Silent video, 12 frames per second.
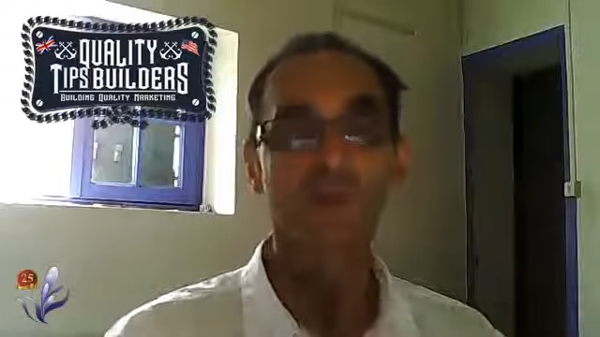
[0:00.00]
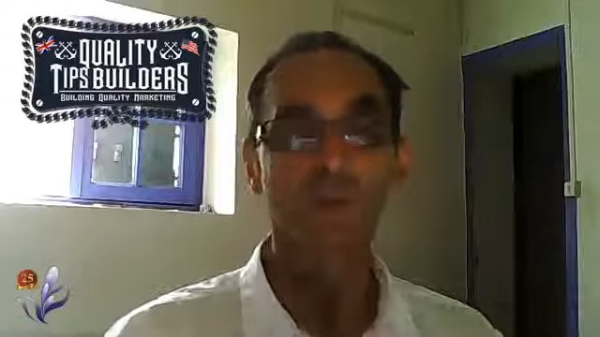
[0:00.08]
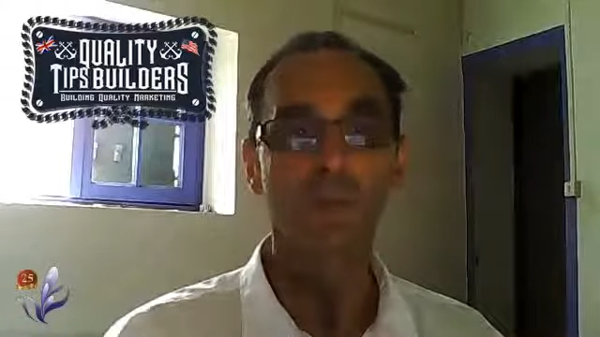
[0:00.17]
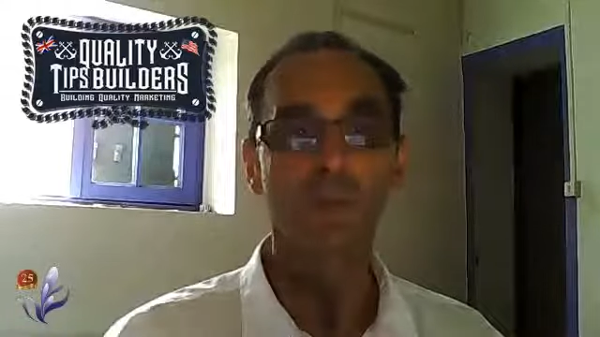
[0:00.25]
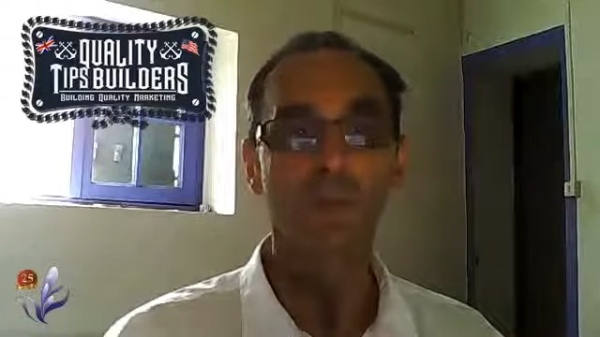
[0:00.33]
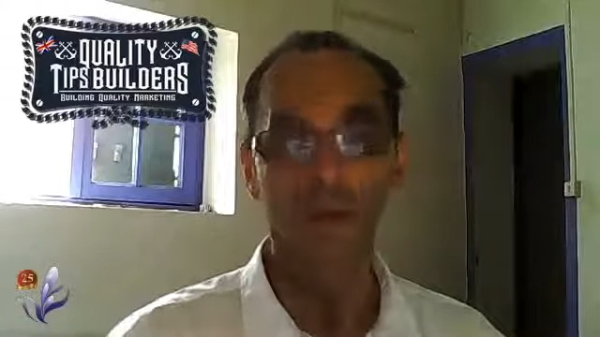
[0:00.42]

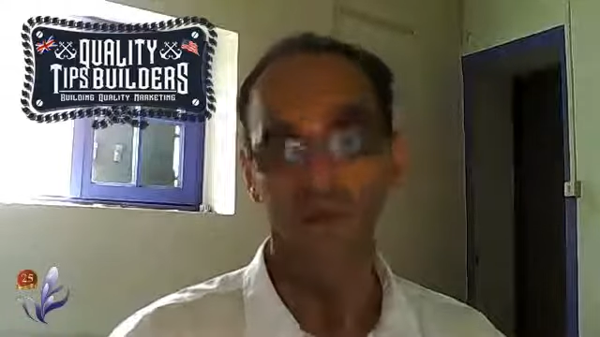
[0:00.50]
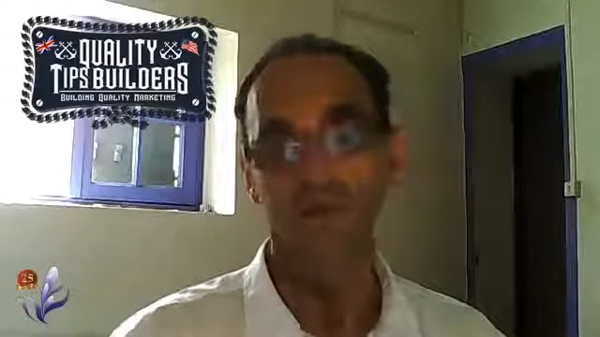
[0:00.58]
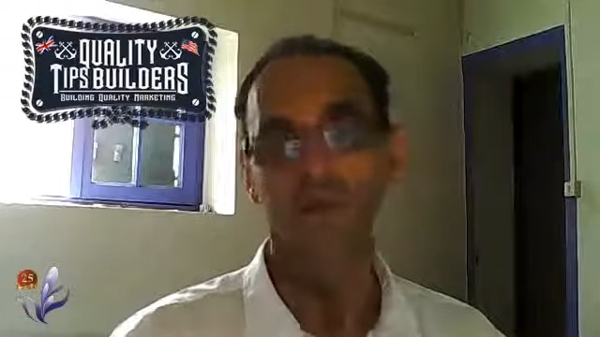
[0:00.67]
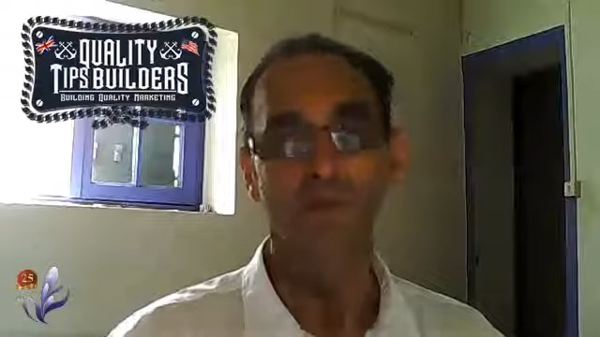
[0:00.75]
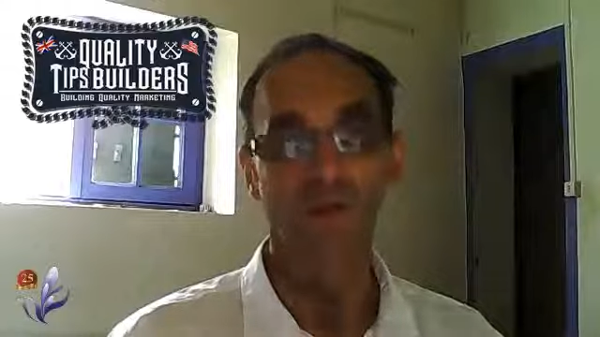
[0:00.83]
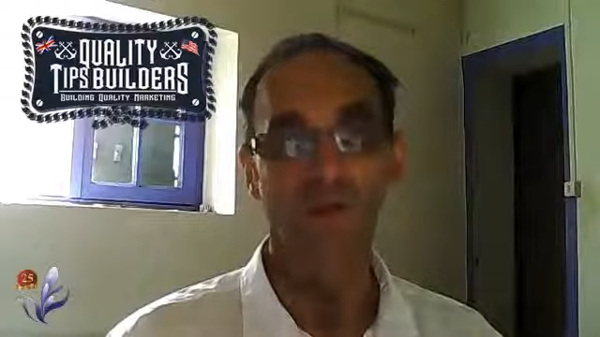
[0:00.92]
part
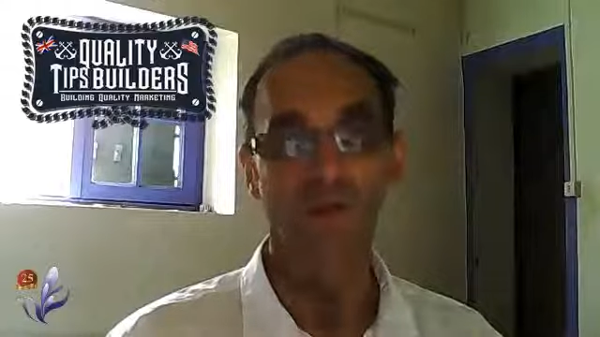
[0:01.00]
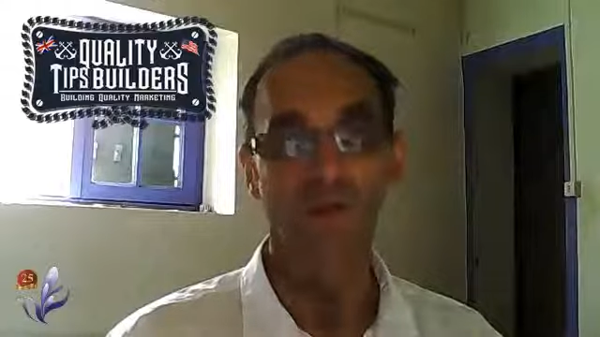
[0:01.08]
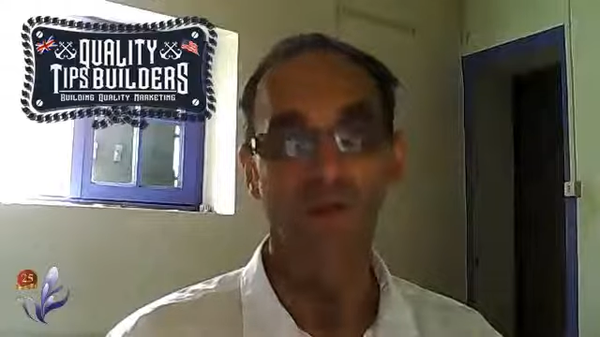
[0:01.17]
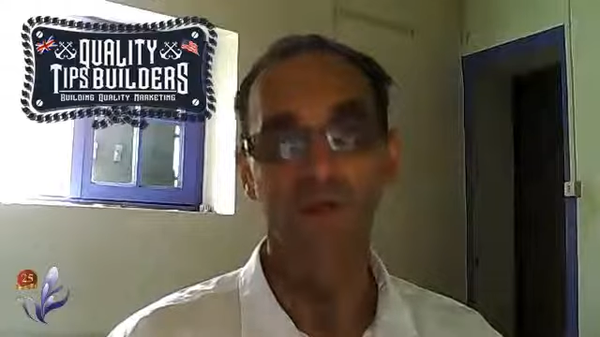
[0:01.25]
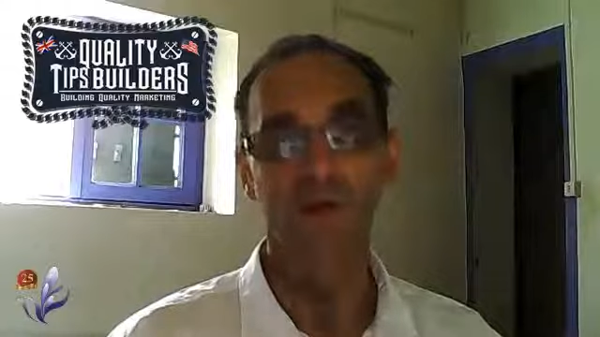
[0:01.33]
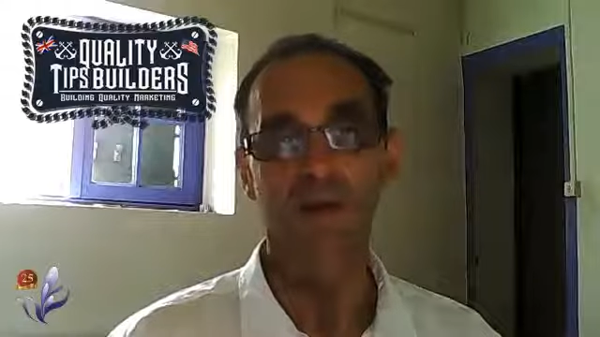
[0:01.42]
of your
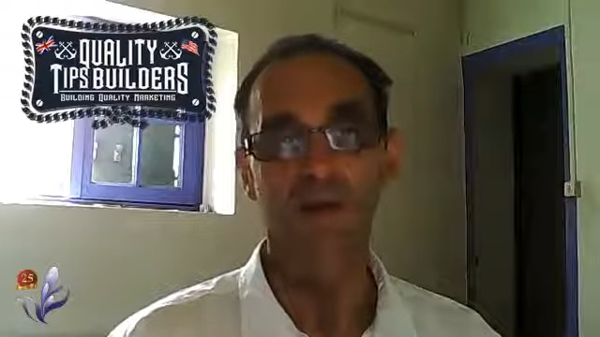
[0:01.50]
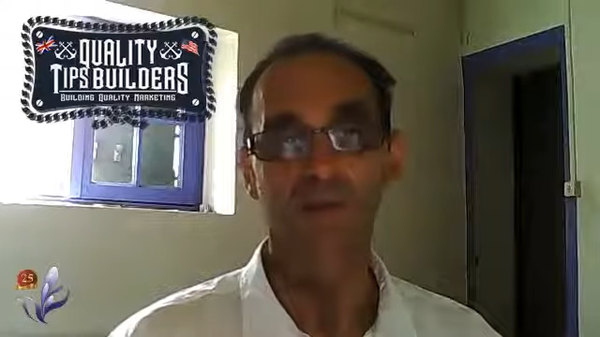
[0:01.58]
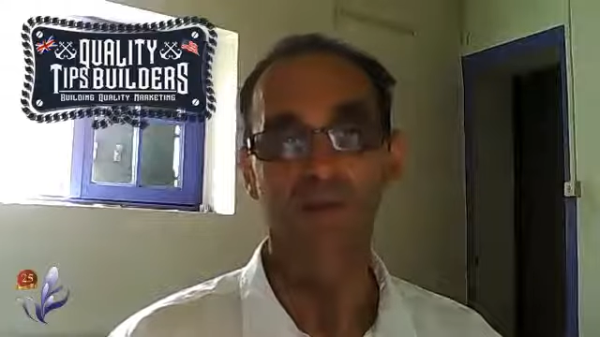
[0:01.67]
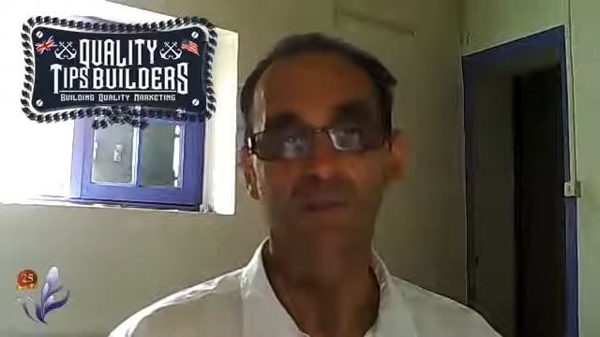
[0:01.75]
website.